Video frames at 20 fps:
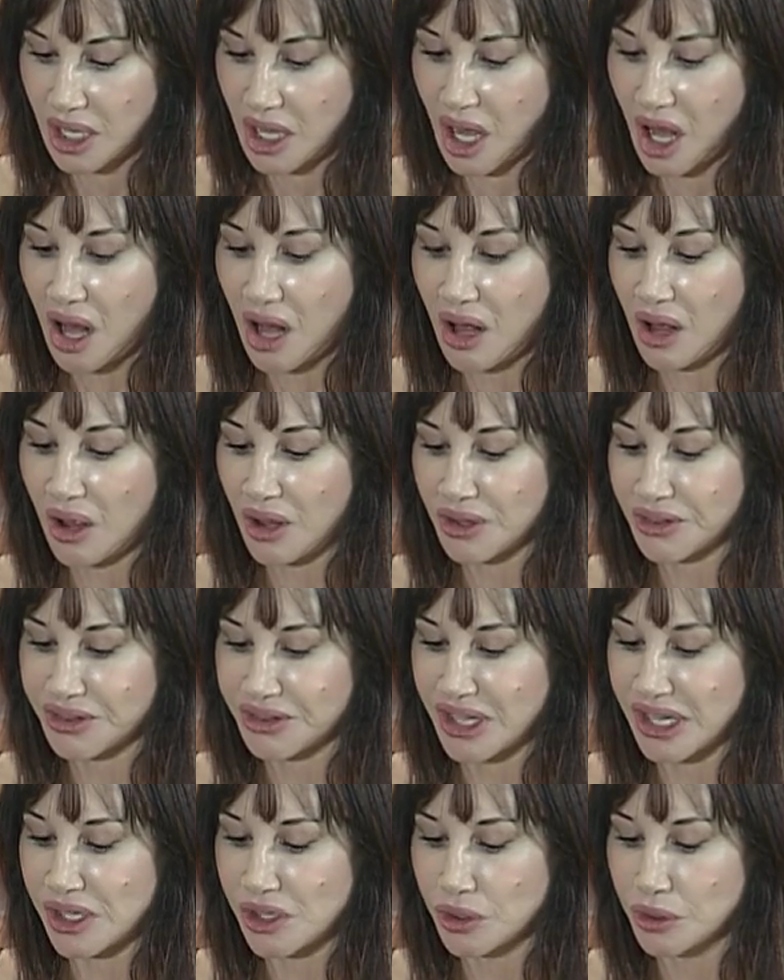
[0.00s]

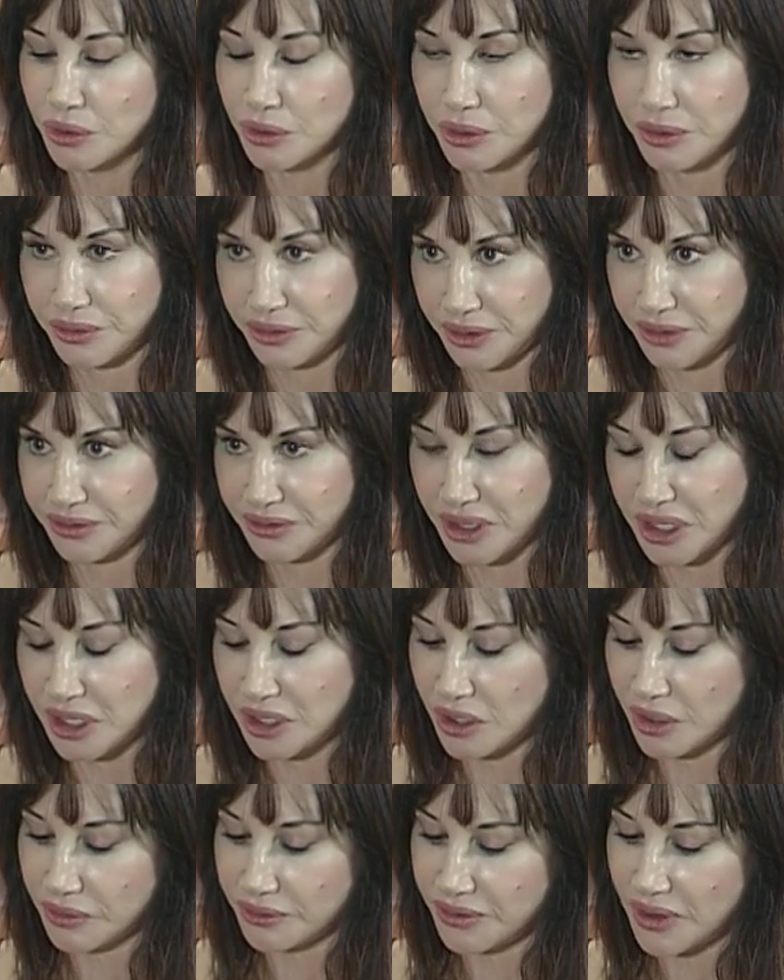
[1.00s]
Al-Saud,
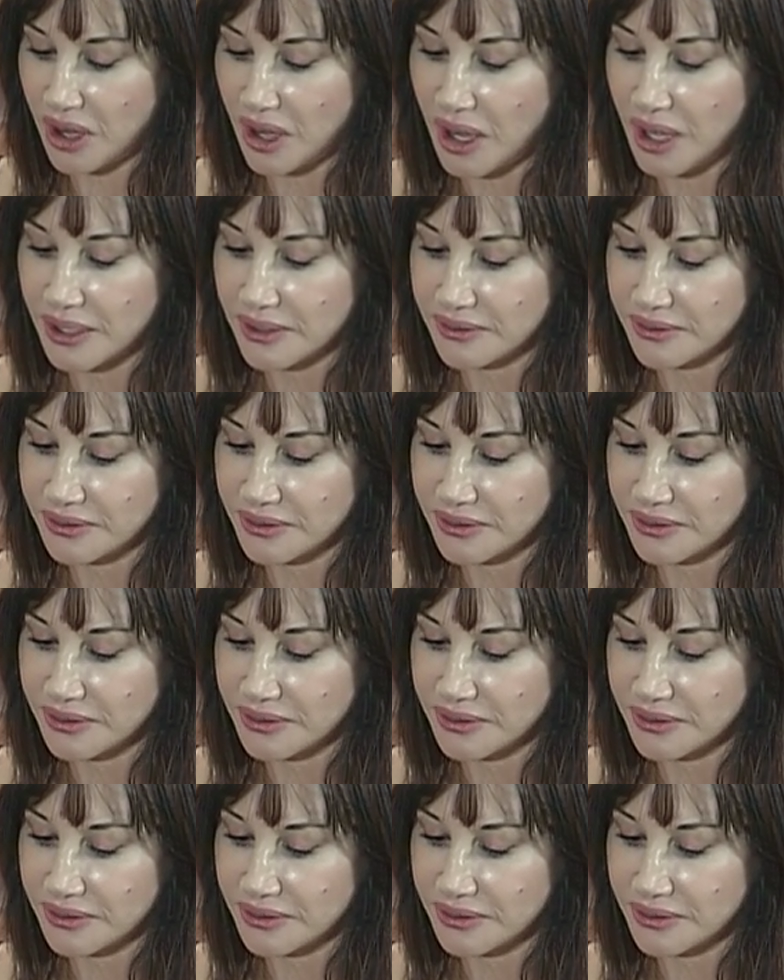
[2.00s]
1505.